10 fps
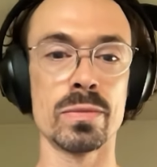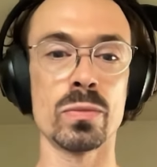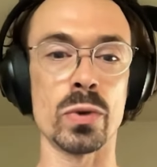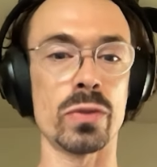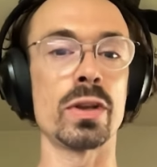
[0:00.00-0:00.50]

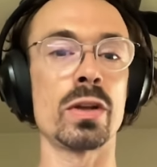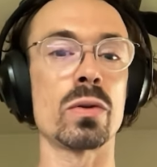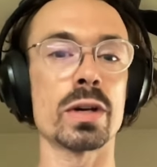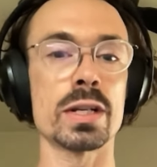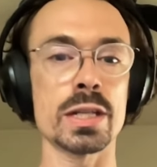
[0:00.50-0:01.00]
within an
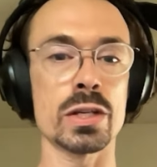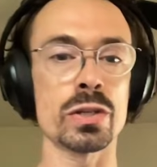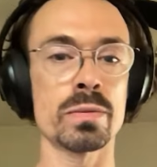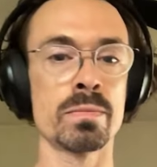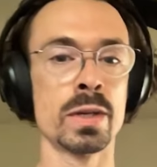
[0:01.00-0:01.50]

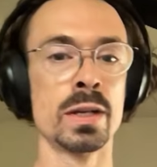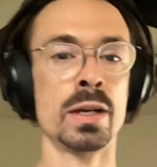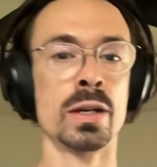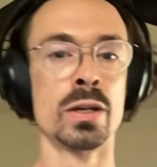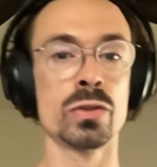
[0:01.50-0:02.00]
organization
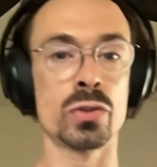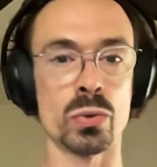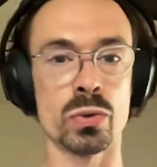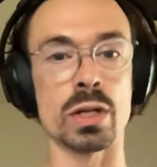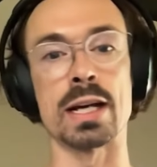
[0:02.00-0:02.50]
to
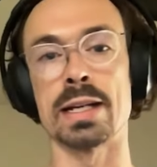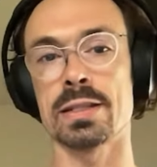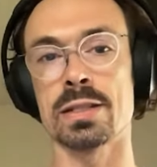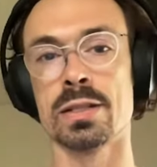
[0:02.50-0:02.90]
clients,